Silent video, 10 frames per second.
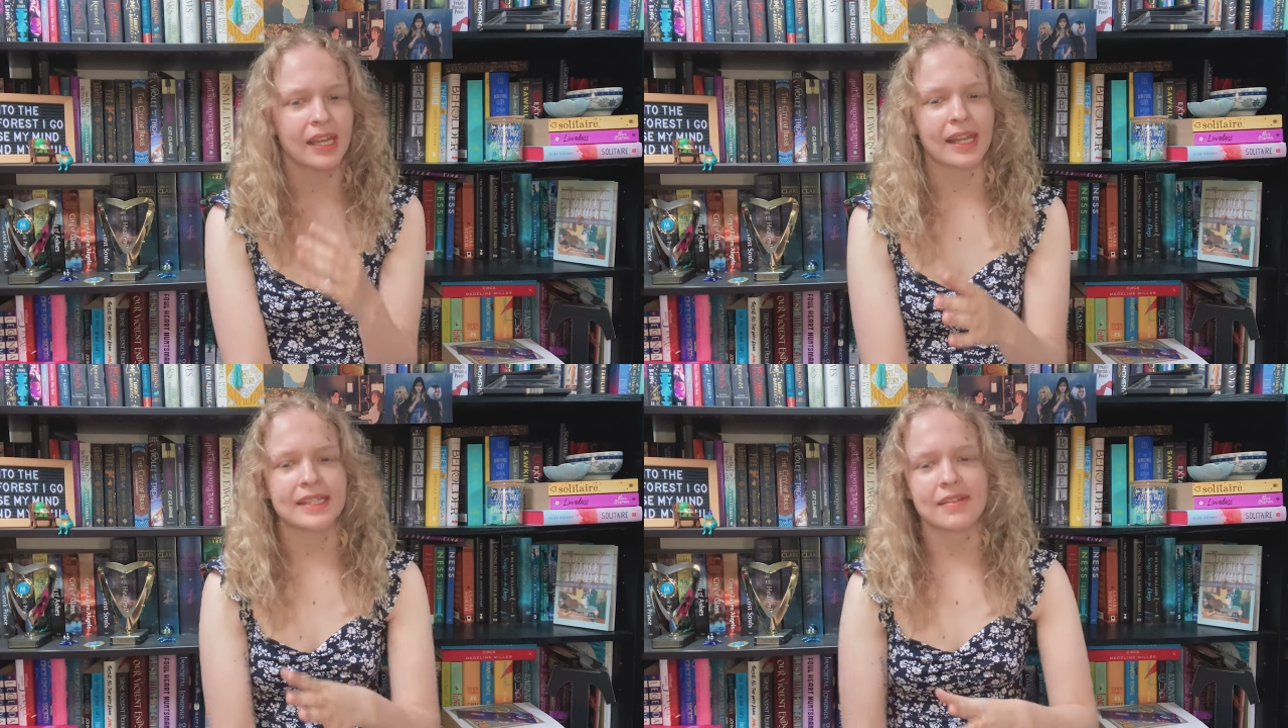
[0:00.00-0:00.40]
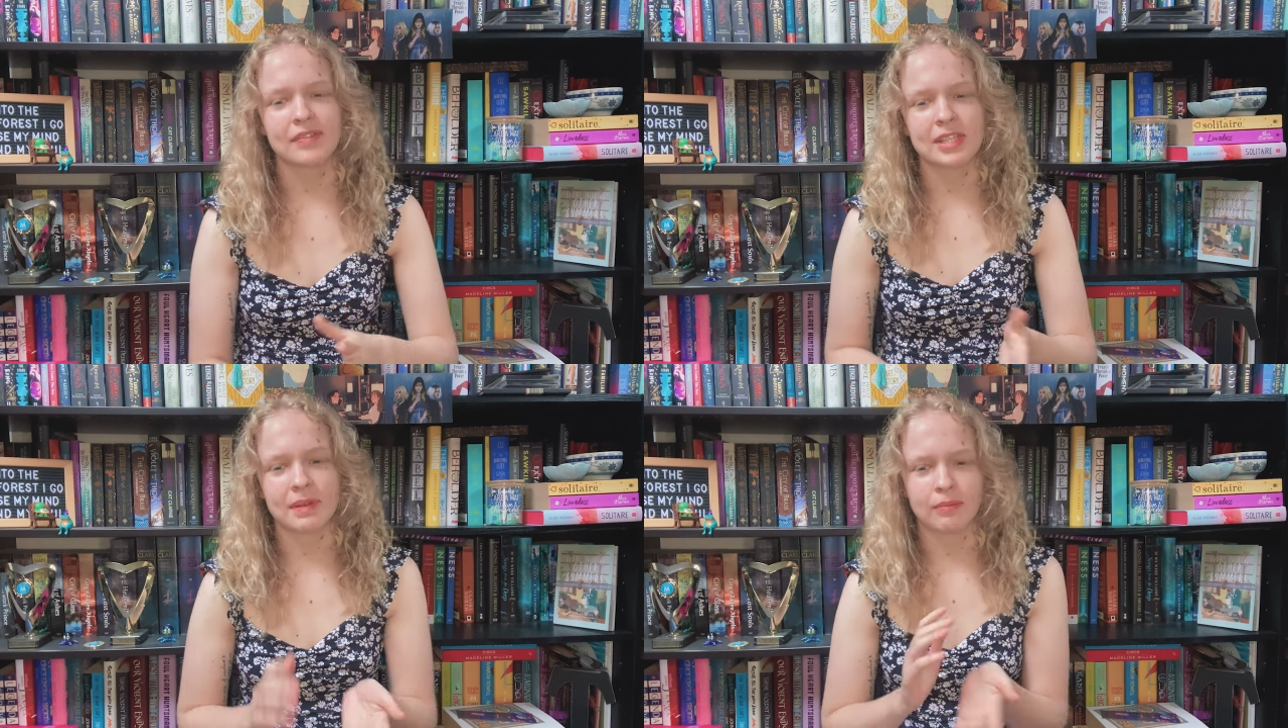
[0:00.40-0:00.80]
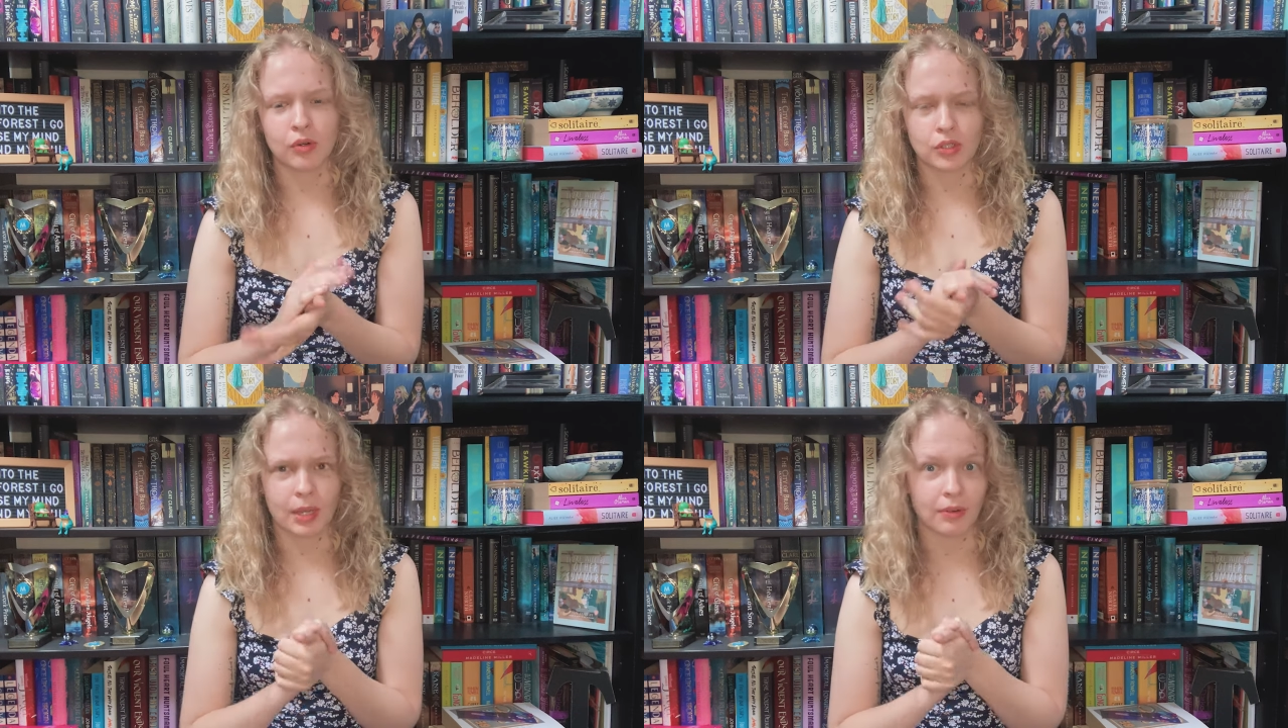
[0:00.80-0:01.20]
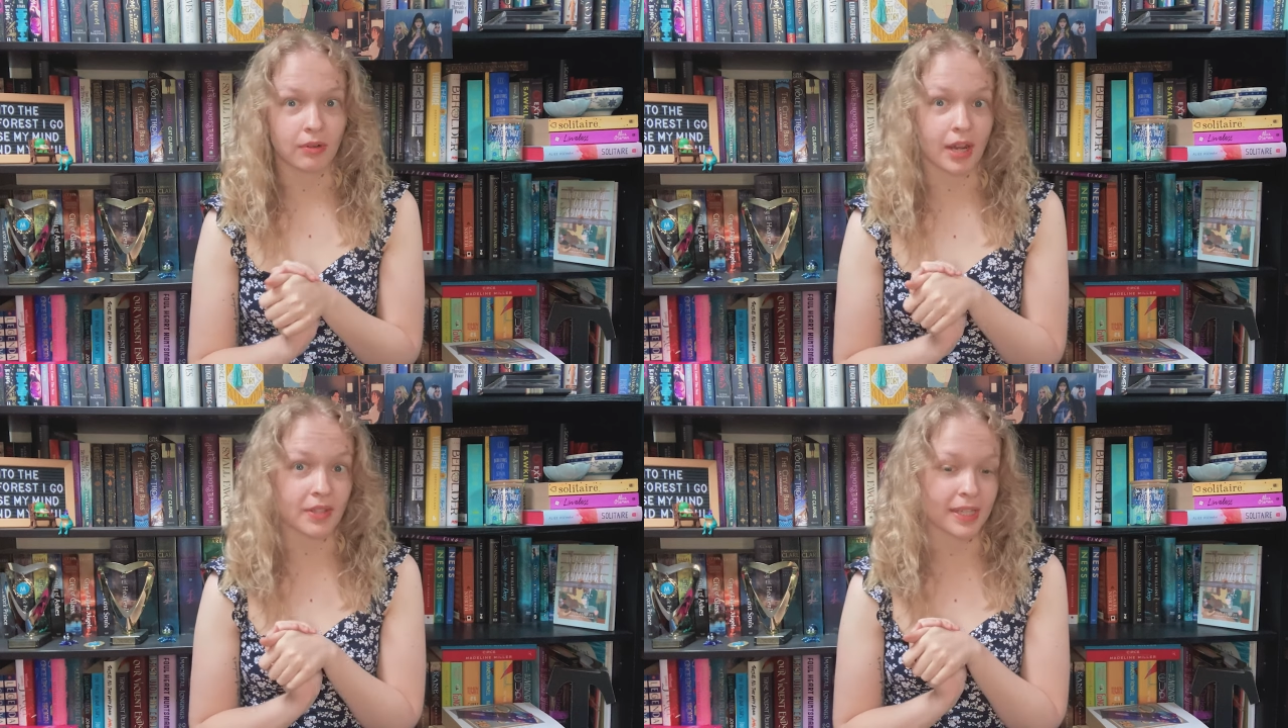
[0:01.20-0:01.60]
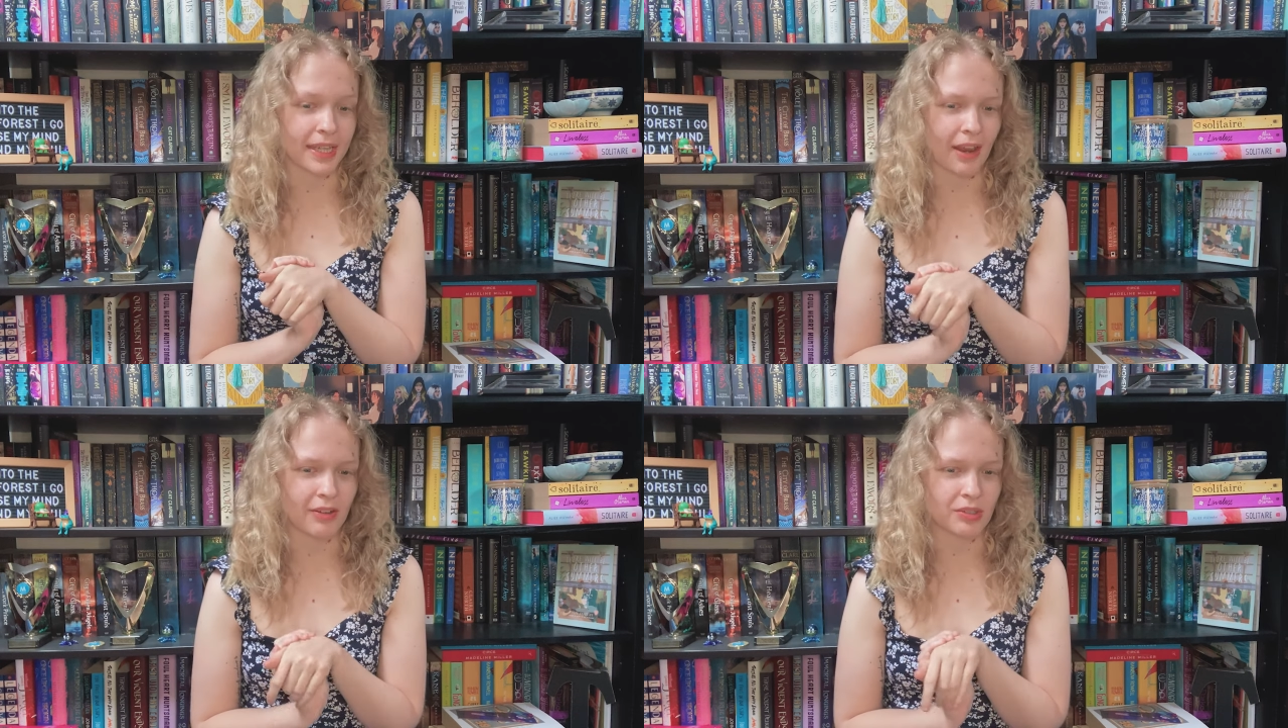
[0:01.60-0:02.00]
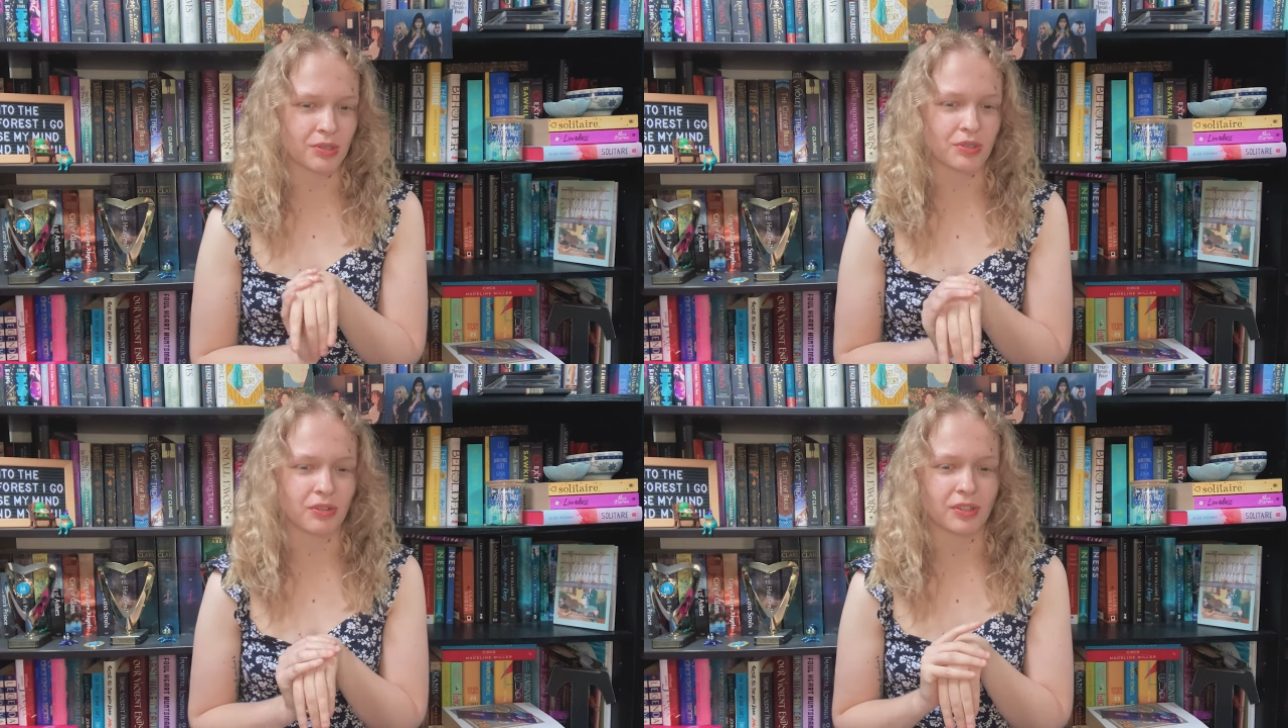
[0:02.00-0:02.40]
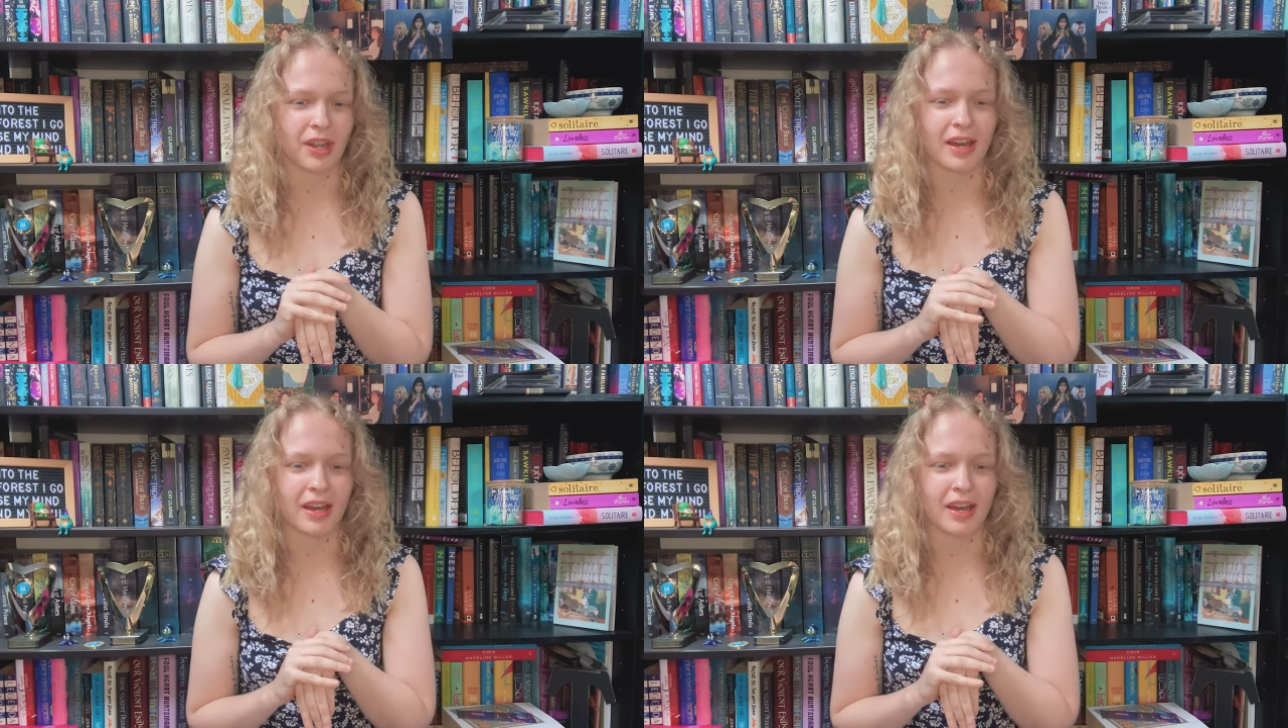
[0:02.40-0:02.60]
and I definitely spent more time crafting the characters on